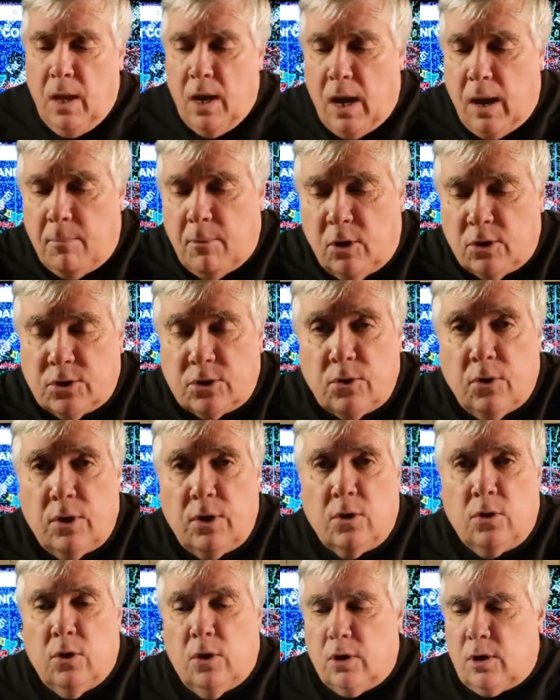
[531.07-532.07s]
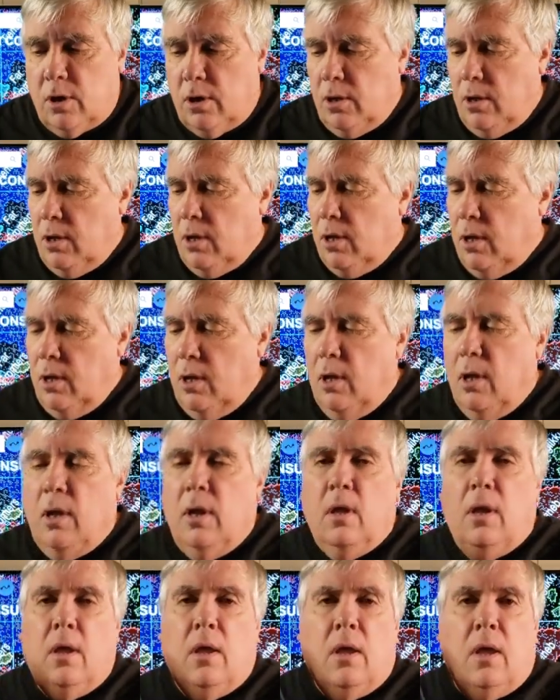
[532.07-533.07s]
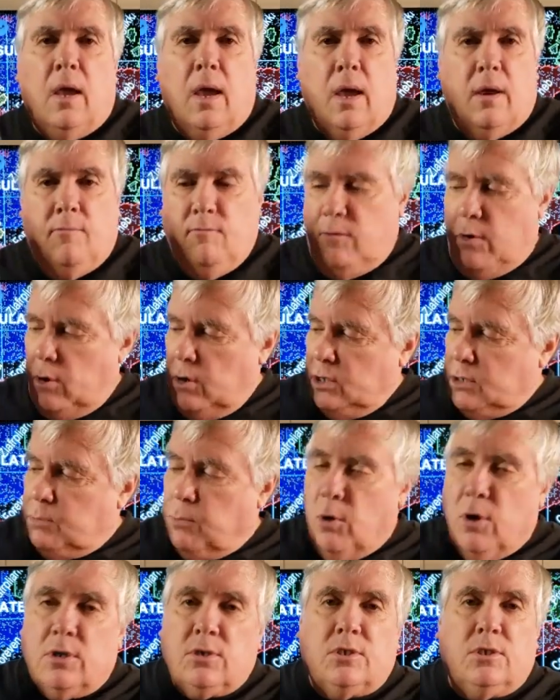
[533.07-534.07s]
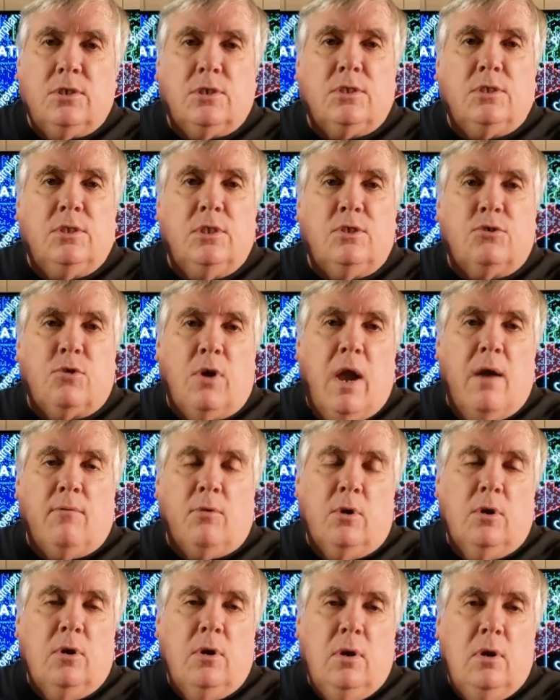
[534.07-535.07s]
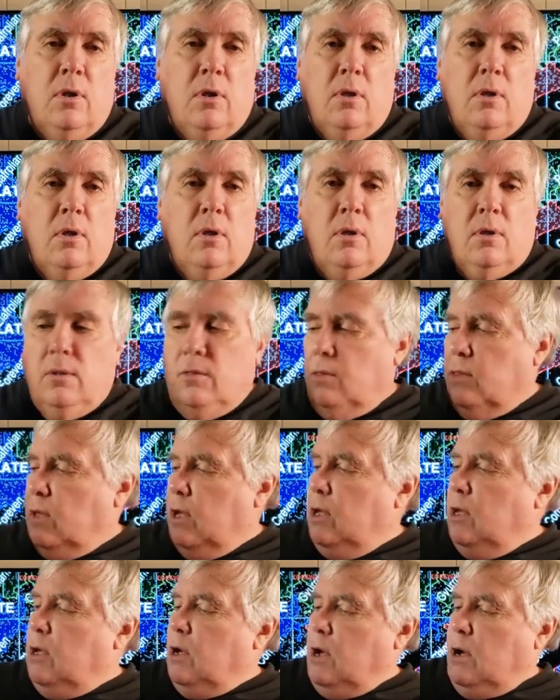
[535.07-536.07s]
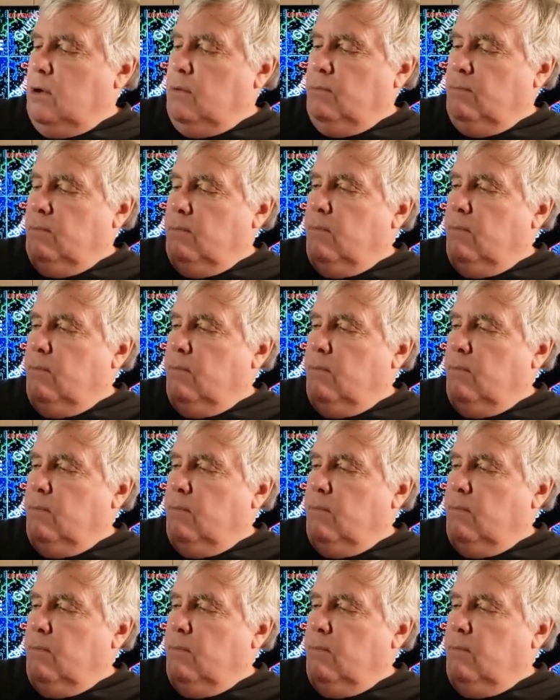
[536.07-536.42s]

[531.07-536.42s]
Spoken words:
I'm also going to look at various books. This is the Traveler, the